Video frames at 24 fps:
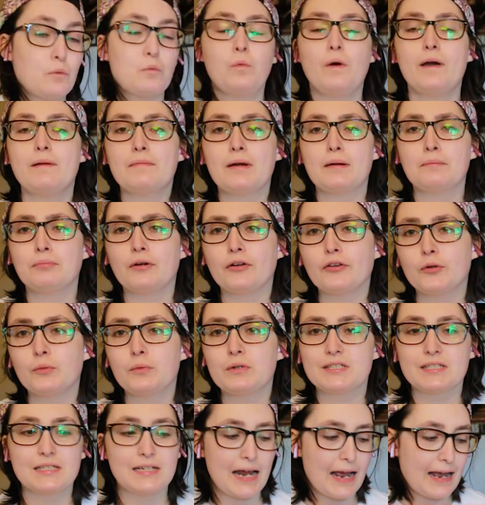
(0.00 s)
When My Brother
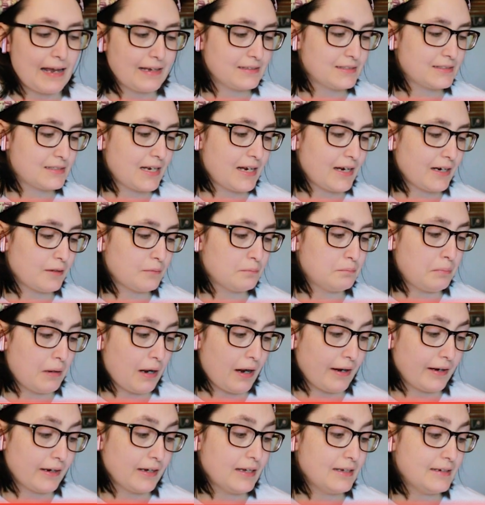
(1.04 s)
Was an Aztec
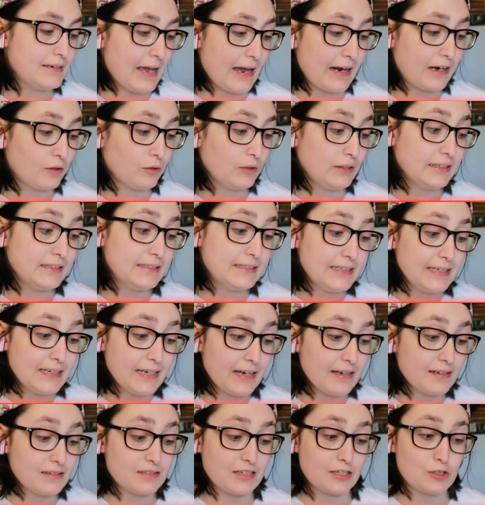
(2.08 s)
by Natalie
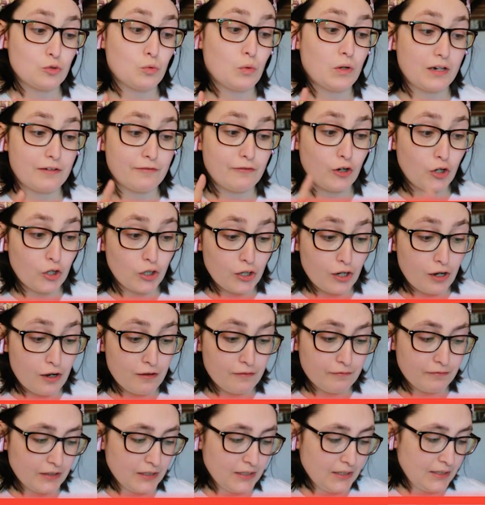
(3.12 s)
Diaz, that's one I've heard
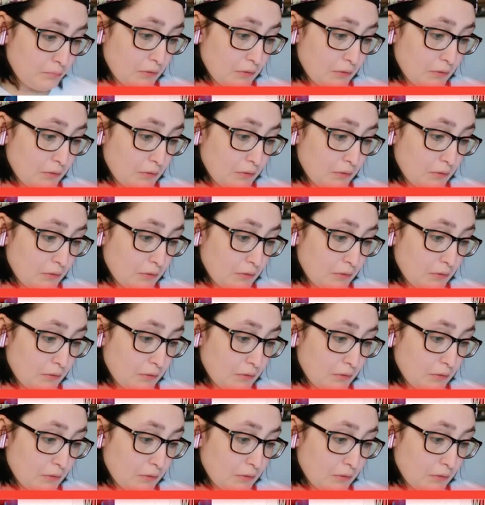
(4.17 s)
of.